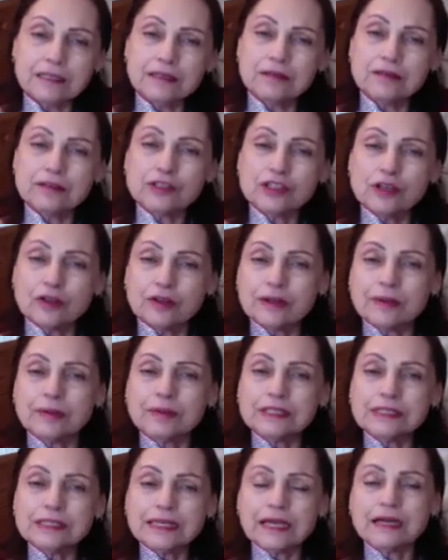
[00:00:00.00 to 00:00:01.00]
so they
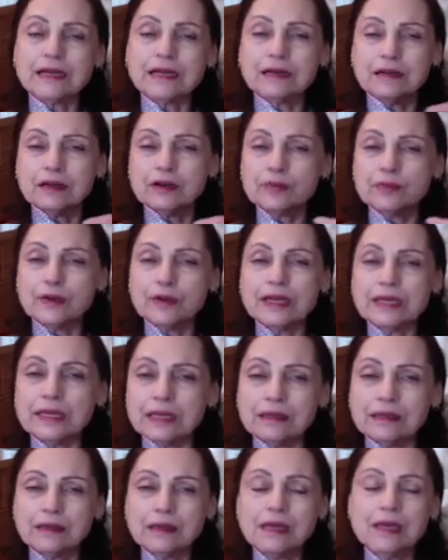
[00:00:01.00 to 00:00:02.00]
will take a
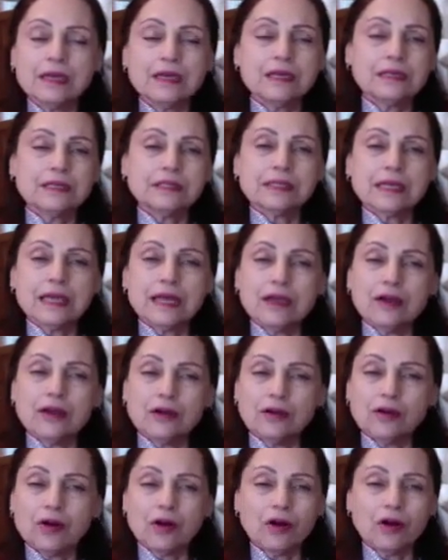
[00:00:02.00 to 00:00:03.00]
reading, say,
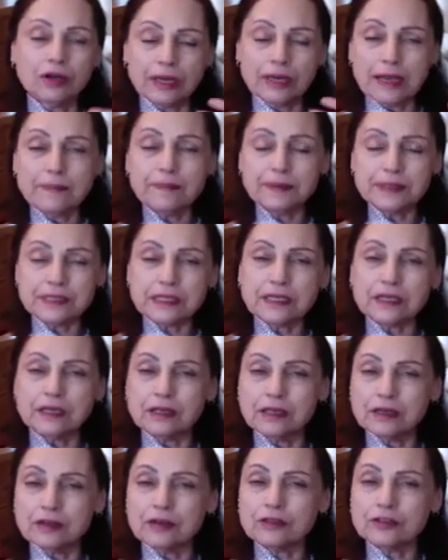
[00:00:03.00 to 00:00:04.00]
on a
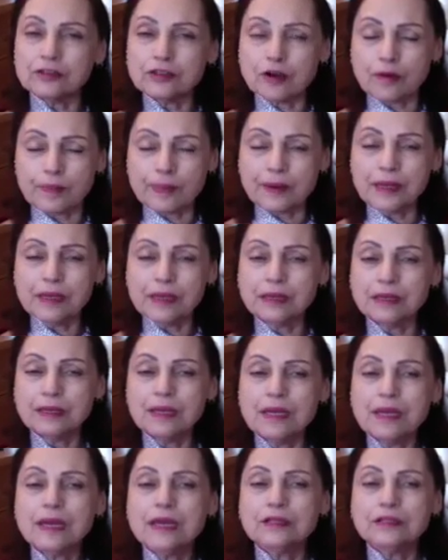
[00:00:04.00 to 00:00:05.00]
particular topic,
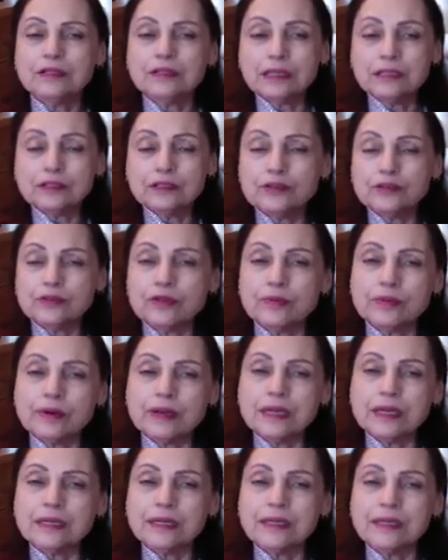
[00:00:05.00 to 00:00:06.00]
they'll do the
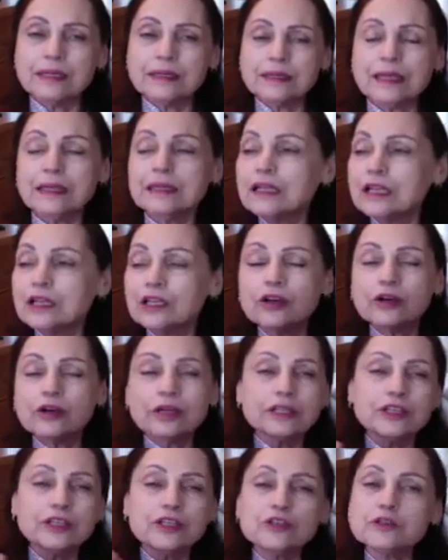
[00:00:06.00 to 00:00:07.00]
reading, then they'll look in
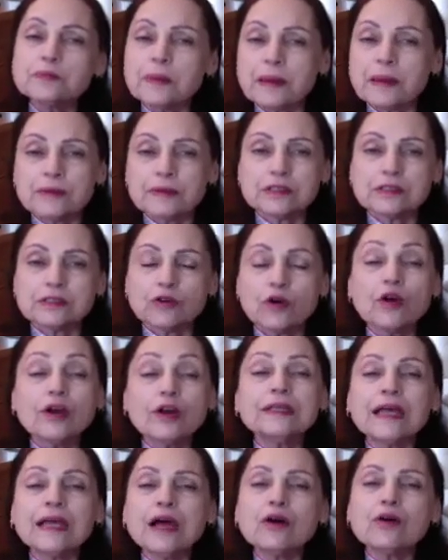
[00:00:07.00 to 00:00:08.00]
the newspapers or
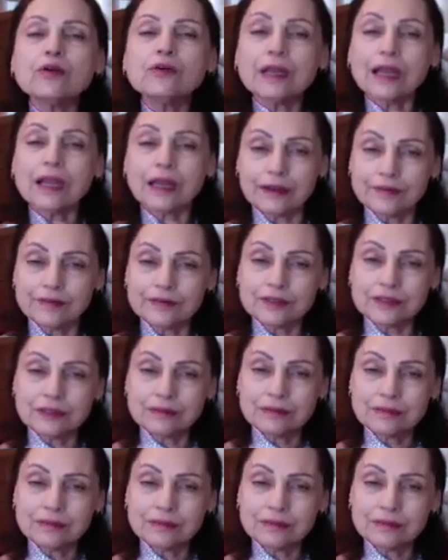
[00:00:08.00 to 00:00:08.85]
in their own lives.